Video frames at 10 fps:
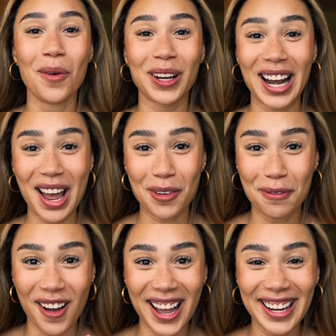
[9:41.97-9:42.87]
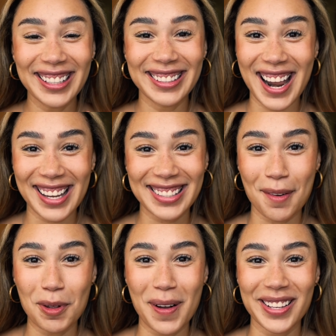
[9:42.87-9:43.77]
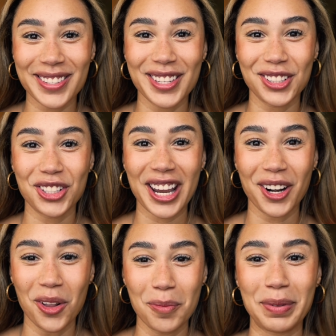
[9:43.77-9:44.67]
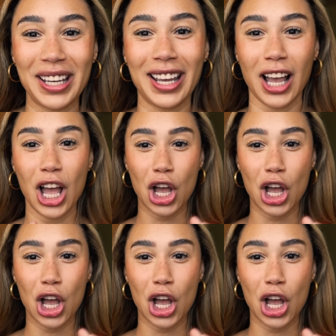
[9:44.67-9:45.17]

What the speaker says: We're gonna have a fun next couple months on this channel being